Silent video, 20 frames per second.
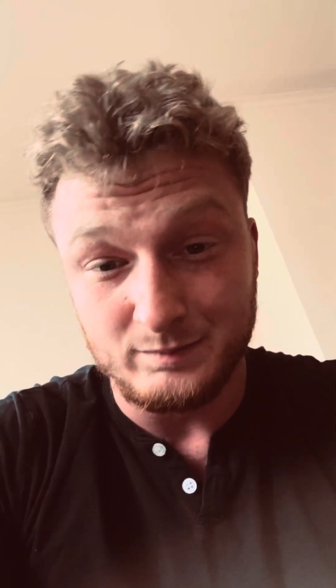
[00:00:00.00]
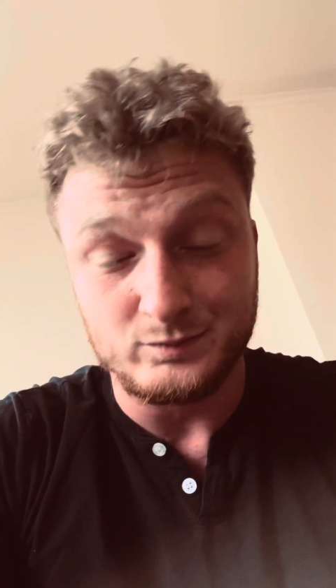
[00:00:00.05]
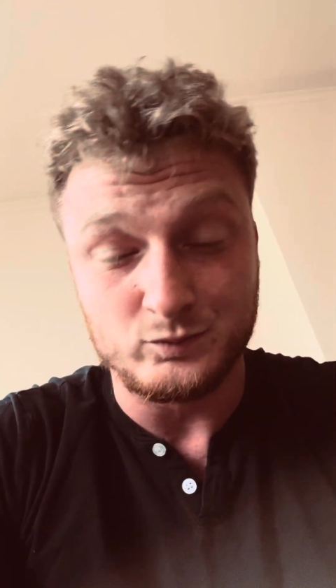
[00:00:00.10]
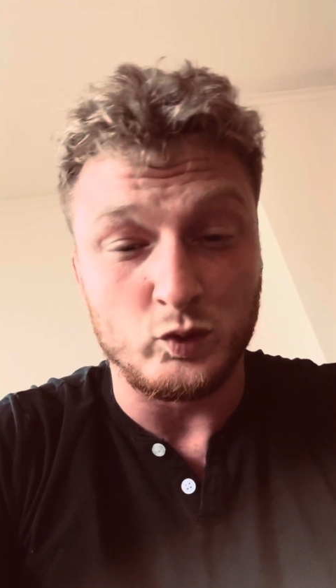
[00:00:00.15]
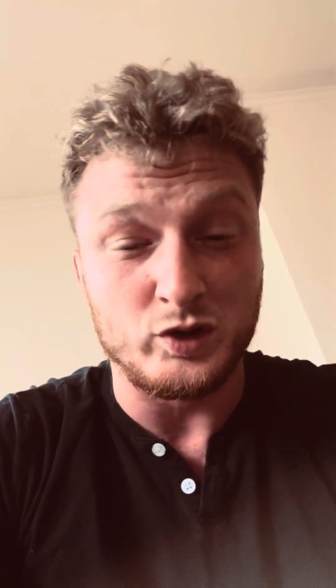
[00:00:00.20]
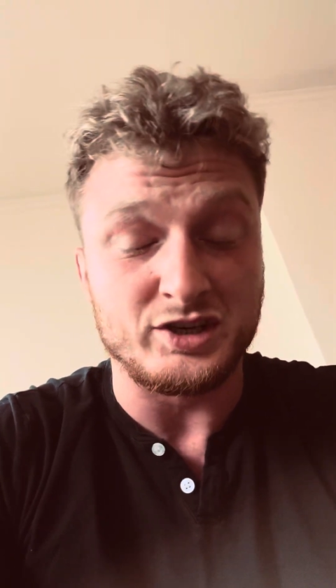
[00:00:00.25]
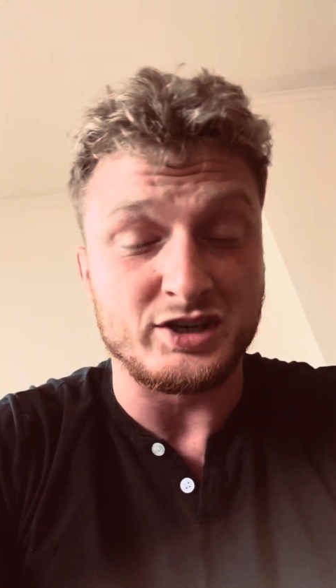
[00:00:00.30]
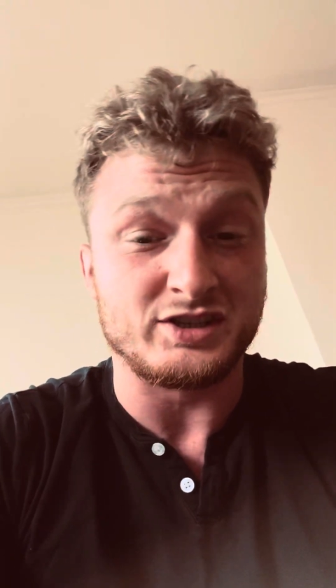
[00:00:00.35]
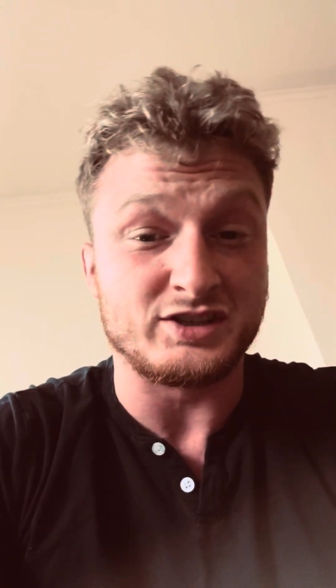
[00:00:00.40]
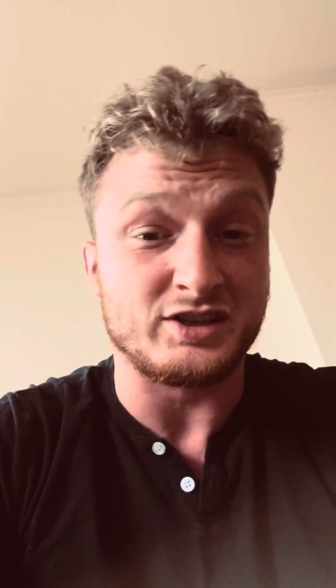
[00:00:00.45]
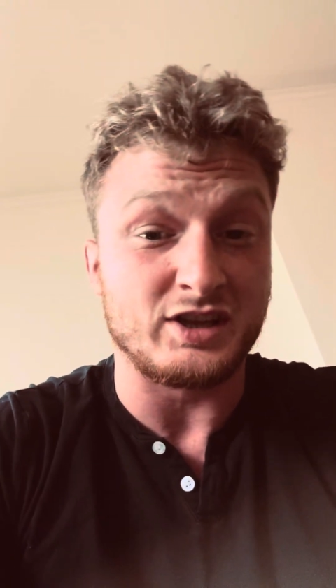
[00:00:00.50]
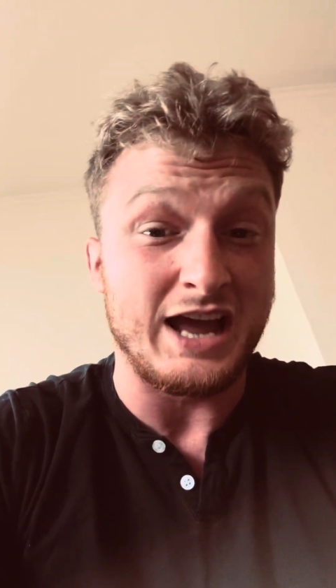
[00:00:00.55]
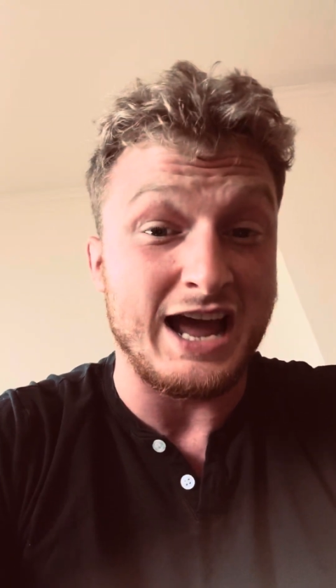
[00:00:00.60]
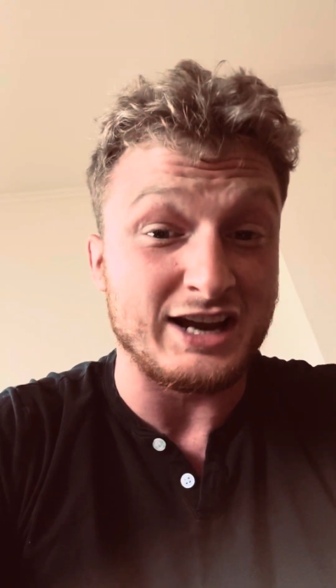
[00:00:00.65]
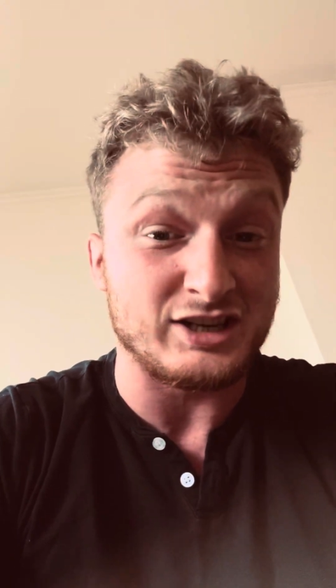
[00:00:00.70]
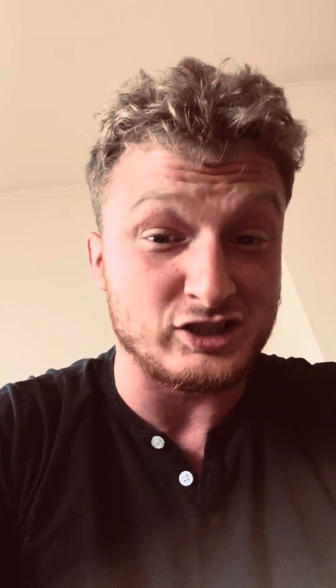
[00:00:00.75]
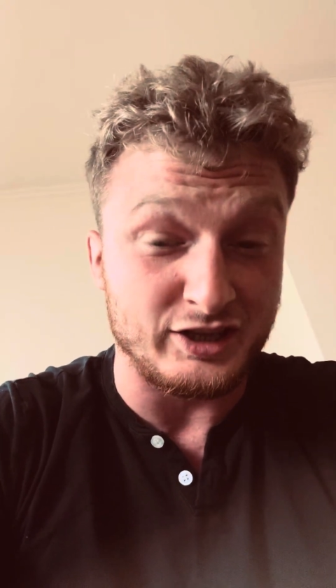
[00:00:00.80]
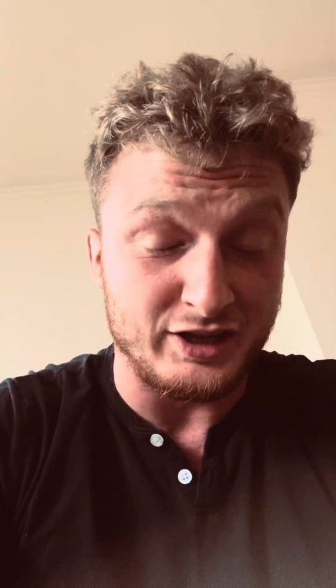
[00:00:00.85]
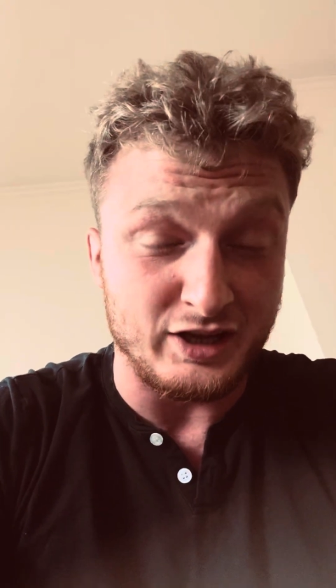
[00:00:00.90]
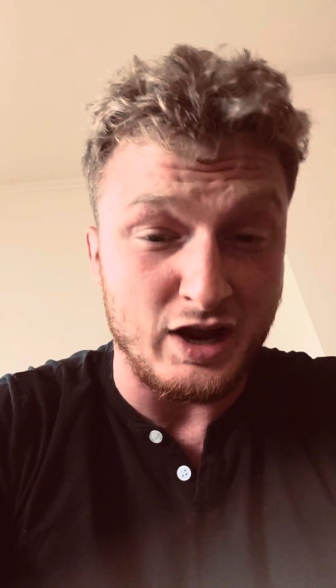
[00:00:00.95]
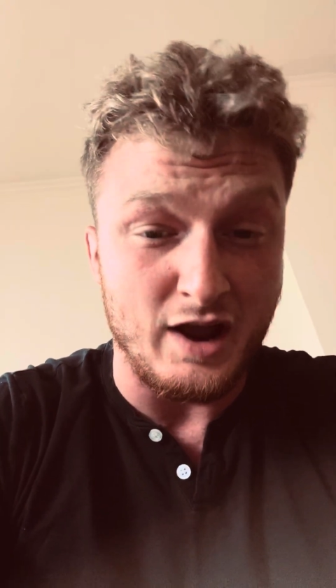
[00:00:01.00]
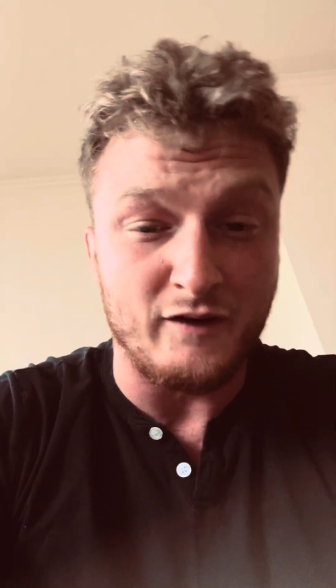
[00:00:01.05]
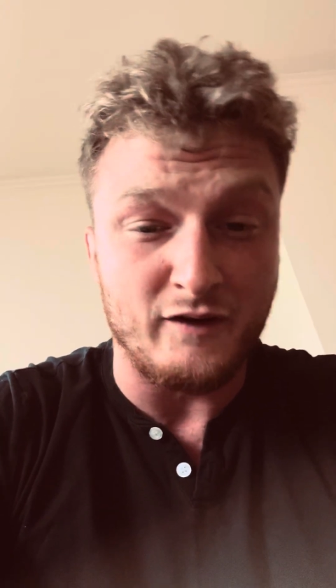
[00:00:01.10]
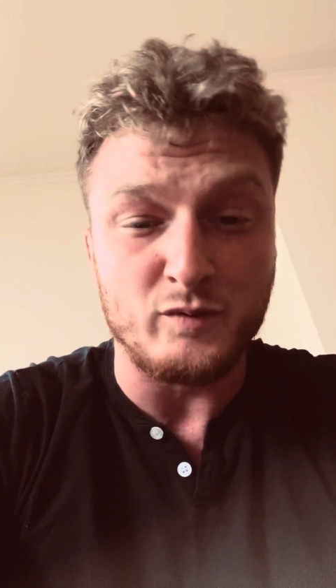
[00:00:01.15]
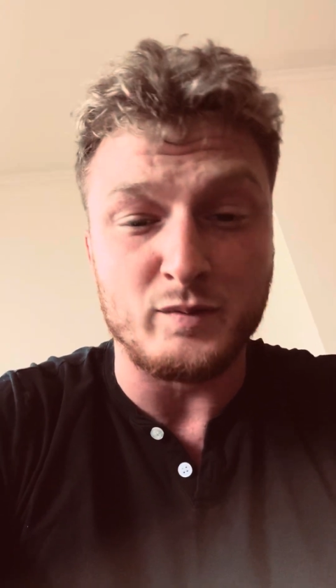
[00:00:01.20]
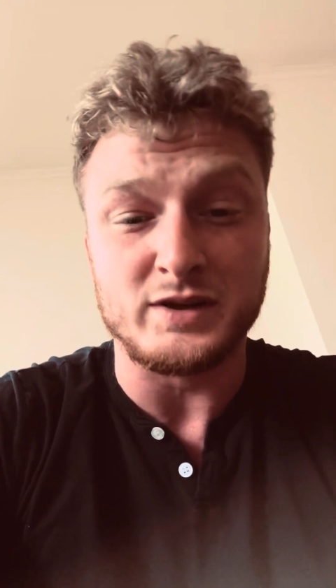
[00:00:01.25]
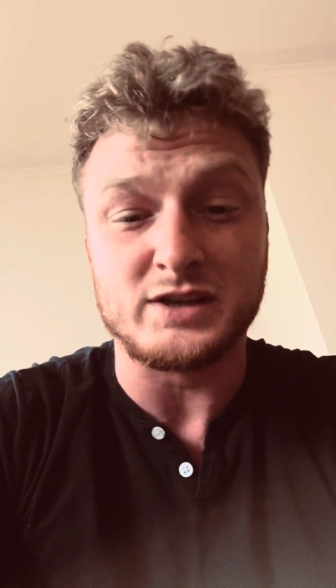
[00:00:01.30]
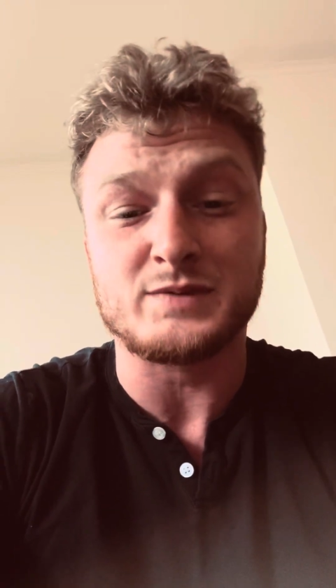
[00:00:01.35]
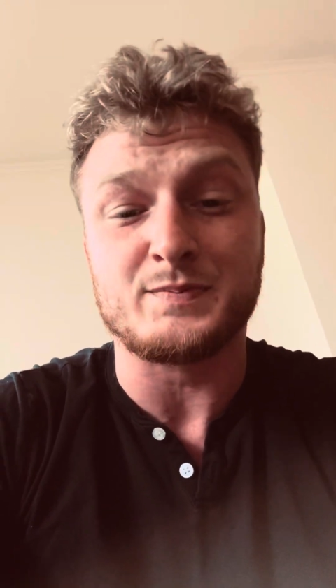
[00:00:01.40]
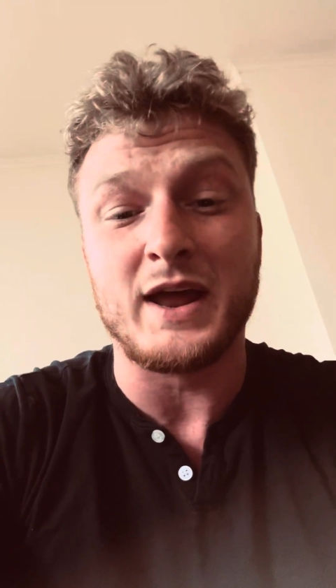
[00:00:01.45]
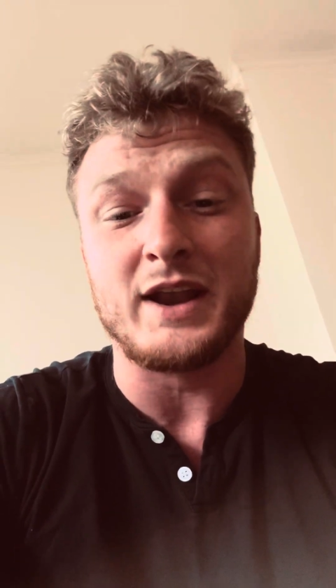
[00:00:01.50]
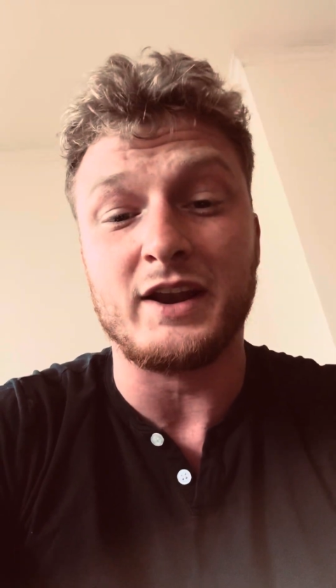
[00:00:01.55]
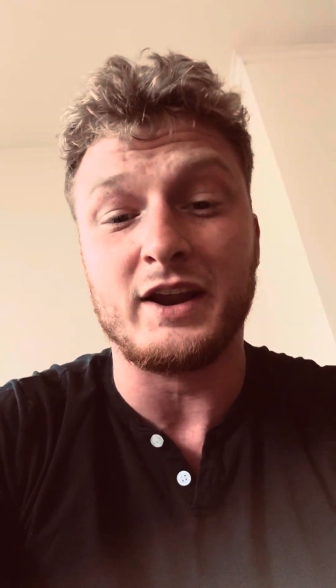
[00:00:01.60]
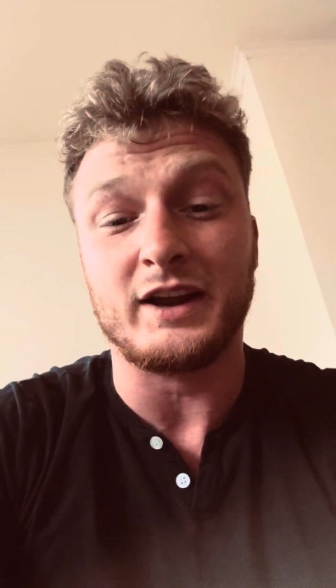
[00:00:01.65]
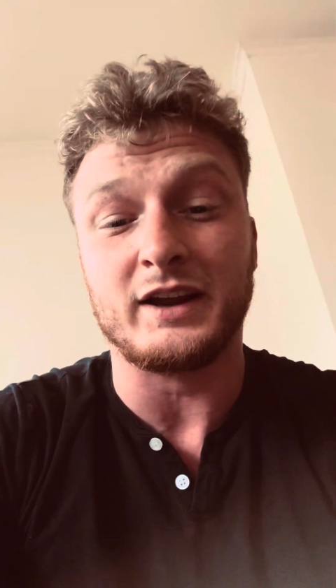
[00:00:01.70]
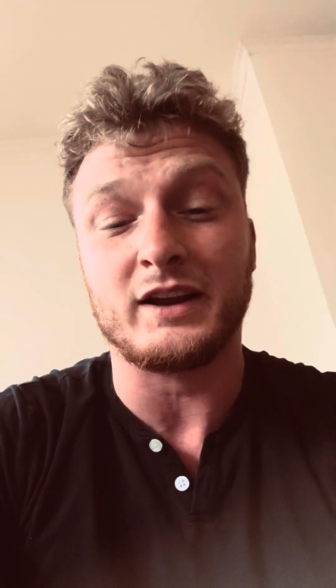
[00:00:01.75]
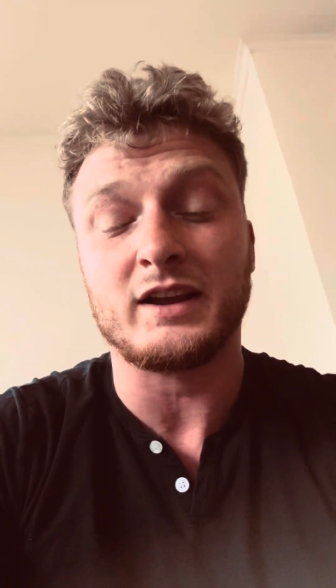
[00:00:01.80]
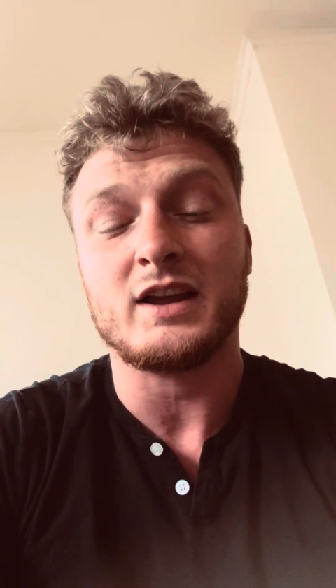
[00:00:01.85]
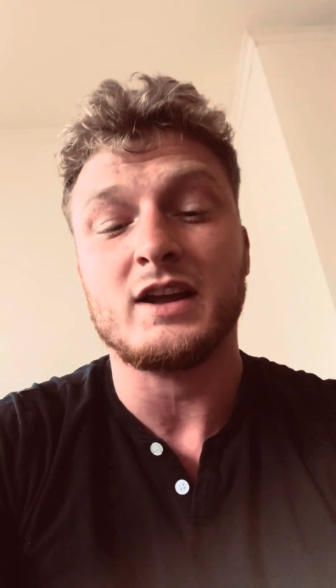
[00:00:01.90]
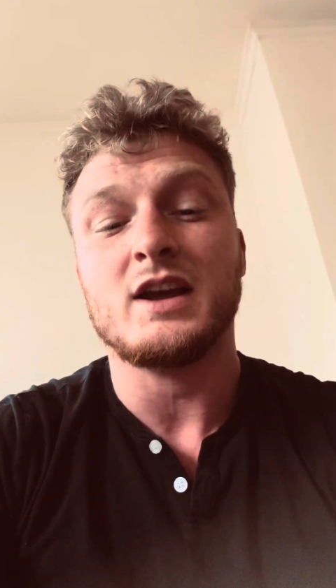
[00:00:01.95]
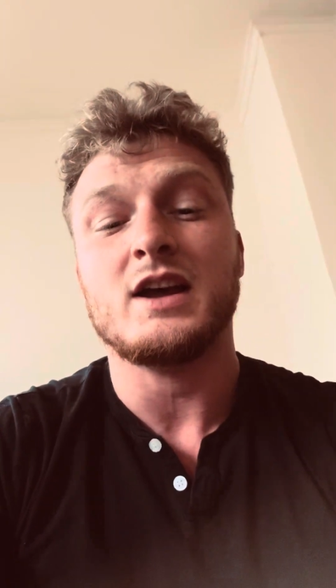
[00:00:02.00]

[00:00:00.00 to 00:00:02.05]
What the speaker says: which is actually the government spending.